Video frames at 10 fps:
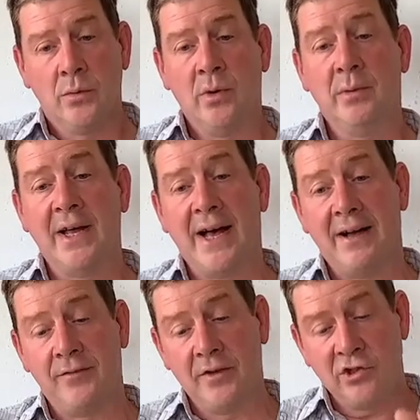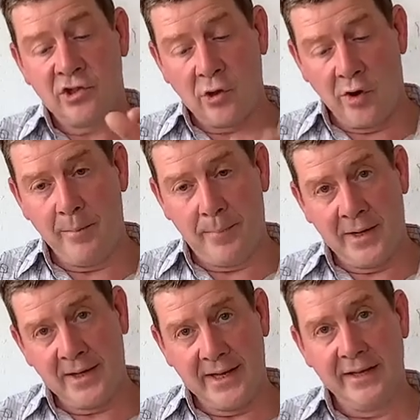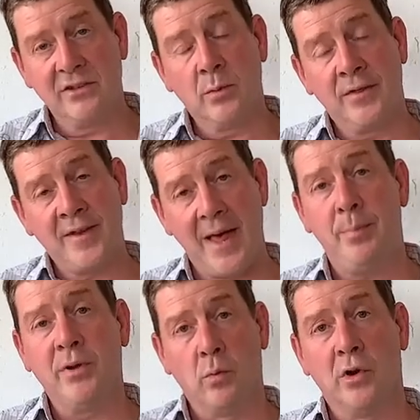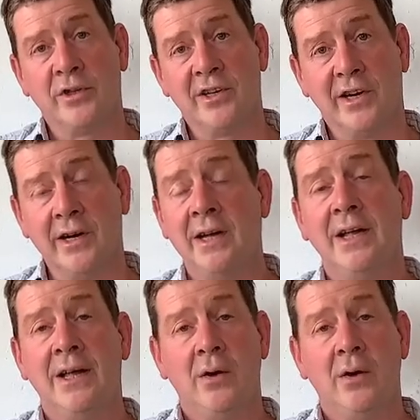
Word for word: we would have short buckets with tepid water.